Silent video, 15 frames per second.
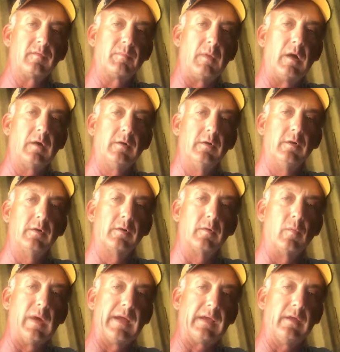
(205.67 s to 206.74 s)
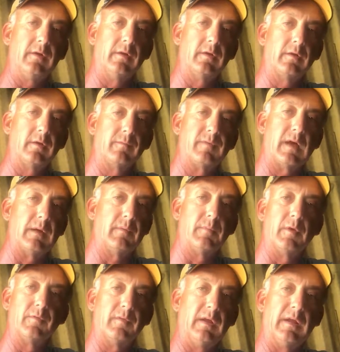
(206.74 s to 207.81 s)
It's a small hook, wacky hook. You can
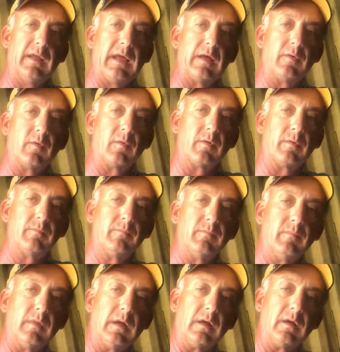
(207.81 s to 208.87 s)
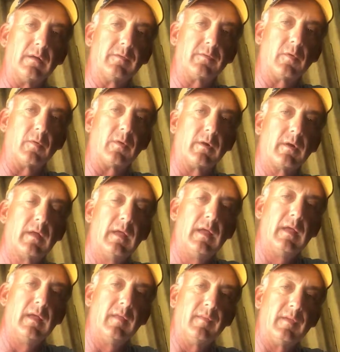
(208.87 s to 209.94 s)
find it at most any outdoor uh, store.
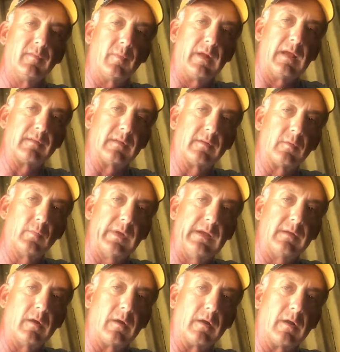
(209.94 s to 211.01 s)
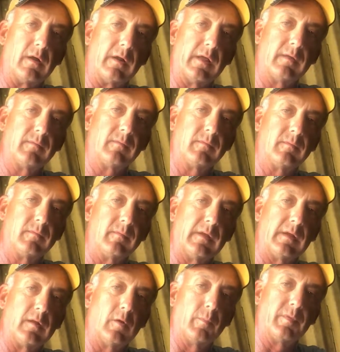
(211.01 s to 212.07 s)
This one has a little weed guard on it
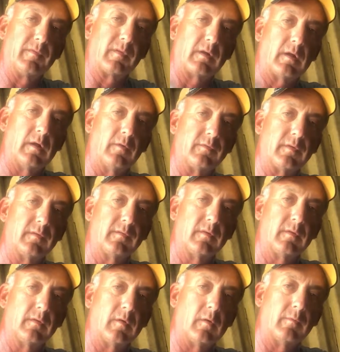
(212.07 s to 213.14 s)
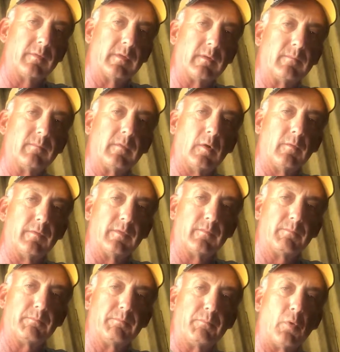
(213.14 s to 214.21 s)
that opens and closes over the
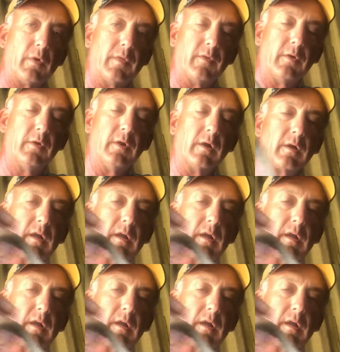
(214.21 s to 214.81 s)
over the point of the